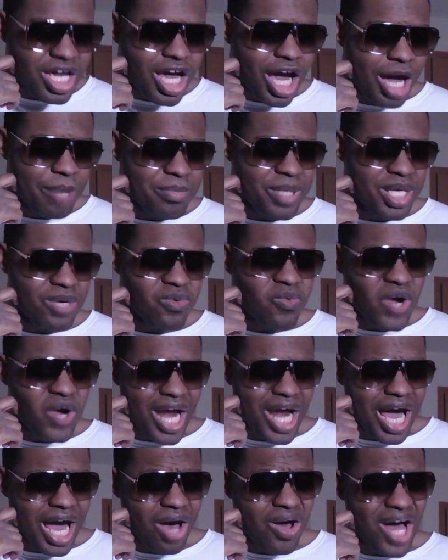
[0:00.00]
I mean,
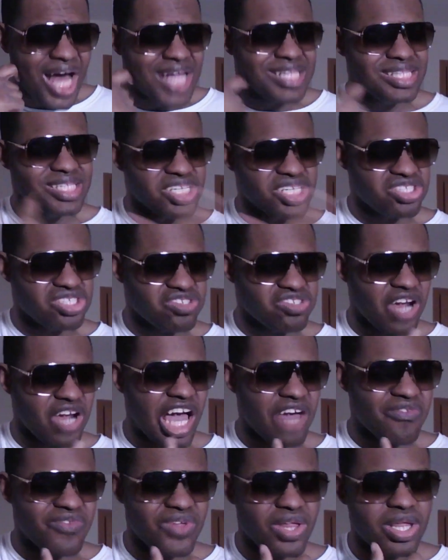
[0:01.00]
without a disk
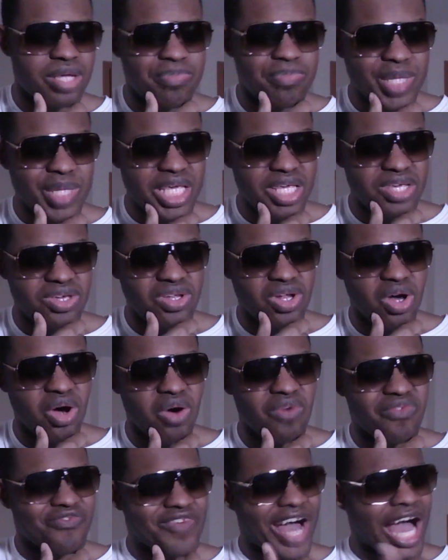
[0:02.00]
drive, will it be, you
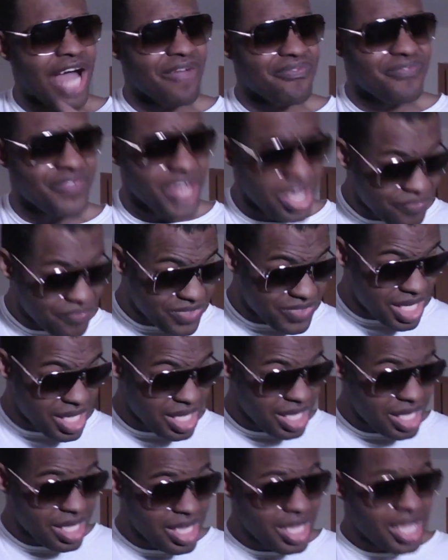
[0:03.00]
know, five hundred
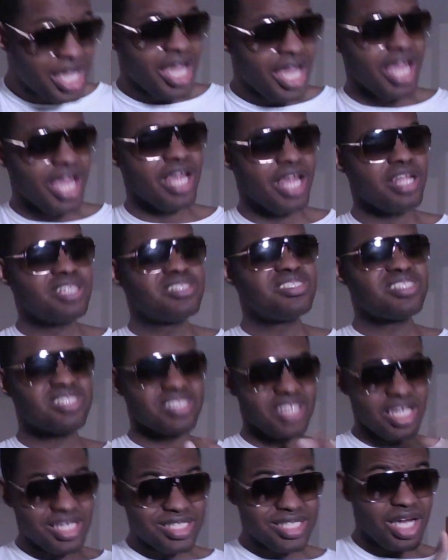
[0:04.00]
fifty dollars and
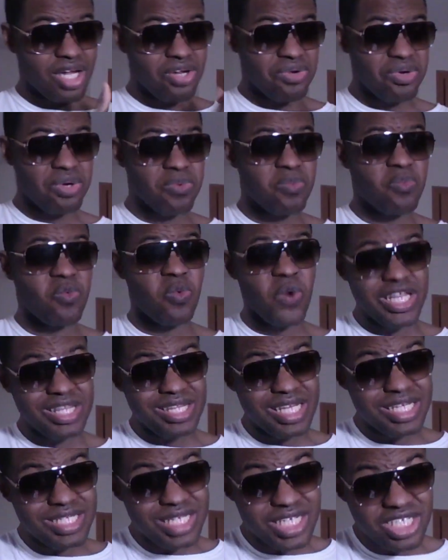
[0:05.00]
six hundred dollars with
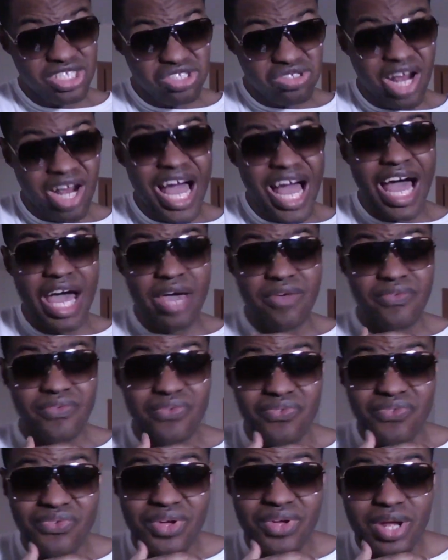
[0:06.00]
the disk
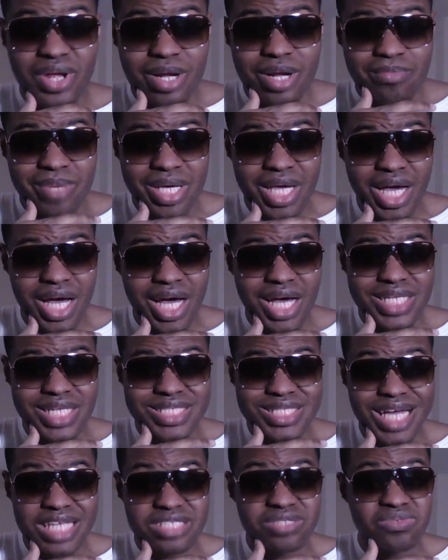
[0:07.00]
drive?
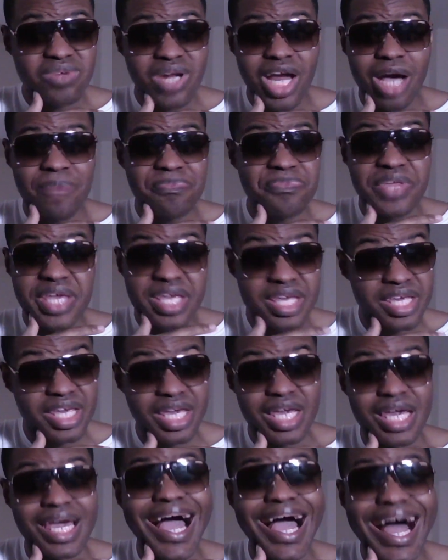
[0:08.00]
Because that's what I'm
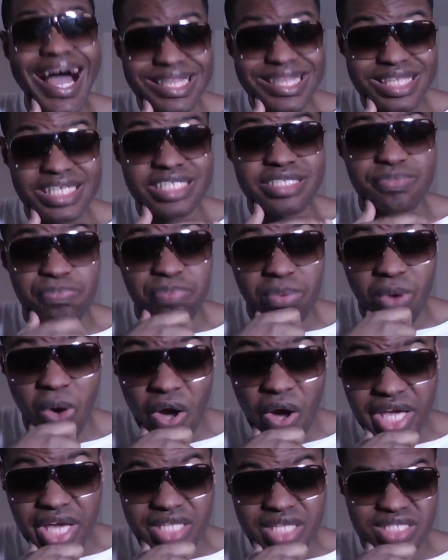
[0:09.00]
thinking at this
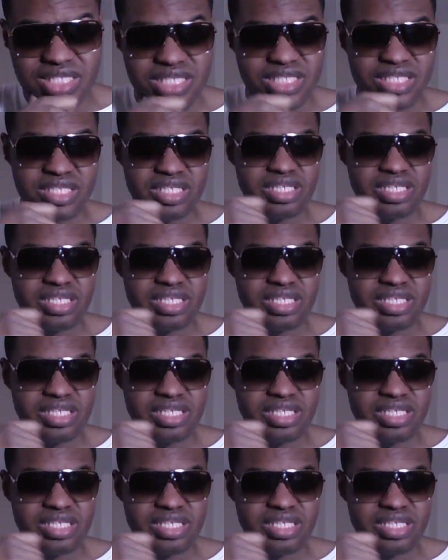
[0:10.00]
point.